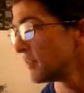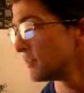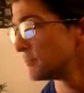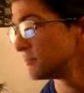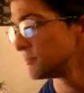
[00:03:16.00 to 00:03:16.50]

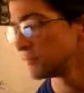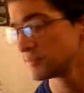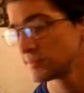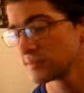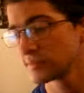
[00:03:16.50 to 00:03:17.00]

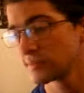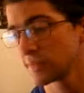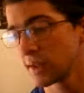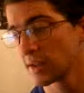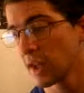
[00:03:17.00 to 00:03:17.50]

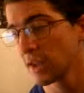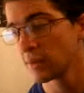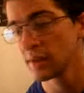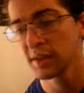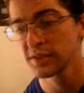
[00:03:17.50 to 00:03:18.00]
But I
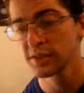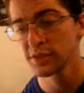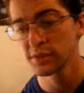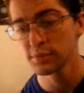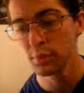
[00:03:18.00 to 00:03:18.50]
realized at
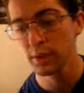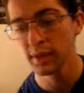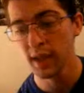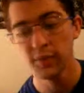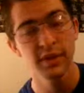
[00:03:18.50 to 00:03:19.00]
a certain
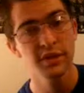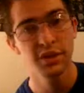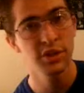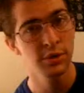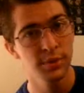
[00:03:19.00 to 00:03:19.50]
point that having a
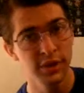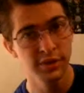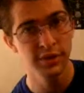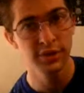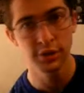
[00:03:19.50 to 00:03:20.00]
digital
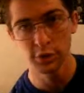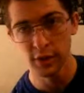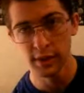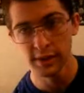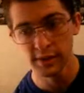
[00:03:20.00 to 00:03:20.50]
presence is a
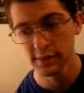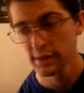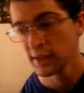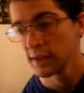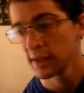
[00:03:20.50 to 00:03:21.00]
good idea.
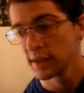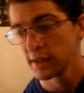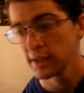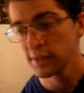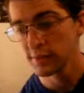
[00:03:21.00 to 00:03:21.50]

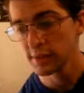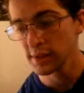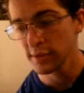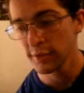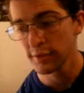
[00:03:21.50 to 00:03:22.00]

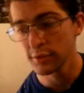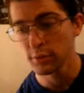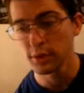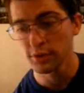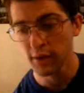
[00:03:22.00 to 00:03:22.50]
Even if
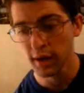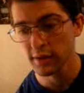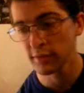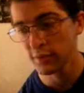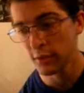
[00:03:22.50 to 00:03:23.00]
you are
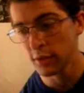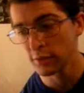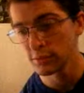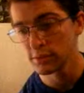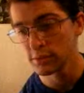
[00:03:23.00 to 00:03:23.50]
tracked and
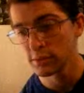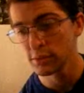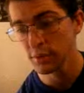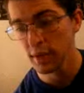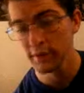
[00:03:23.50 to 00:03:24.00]
followed,
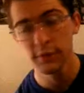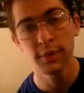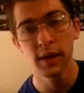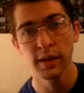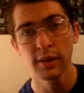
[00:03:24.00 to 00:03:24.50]
you don't have to
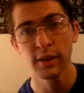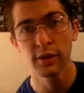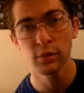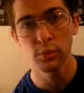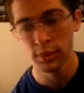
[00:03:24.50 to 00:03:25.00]
buy anything
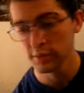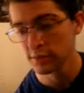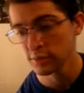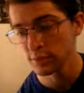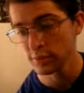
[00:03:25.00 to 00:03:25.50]
you don't want
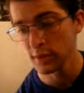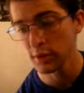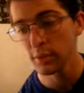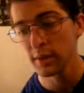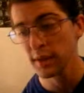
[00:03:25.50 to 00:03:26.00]
to.
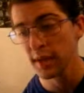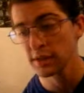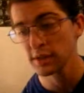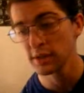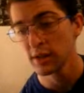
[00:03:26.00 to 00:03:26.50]
That nobody can
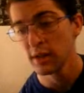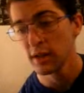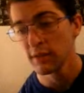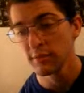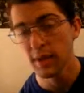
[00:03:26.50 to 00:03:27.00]
actually
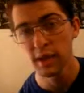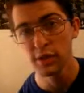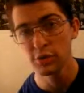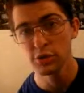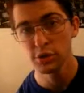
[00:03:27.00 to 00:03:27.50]
make
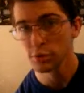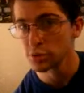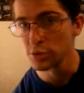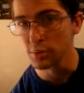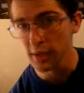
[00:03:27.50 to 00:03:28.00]
you choose
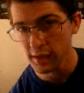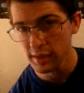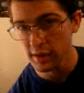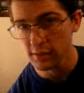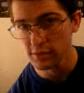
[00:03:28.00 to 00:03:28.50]
to do
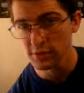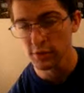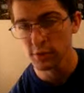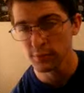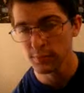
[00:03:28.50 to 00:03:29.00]
anything,
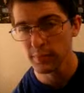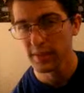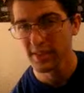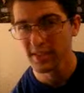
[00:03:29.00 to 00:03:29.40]
so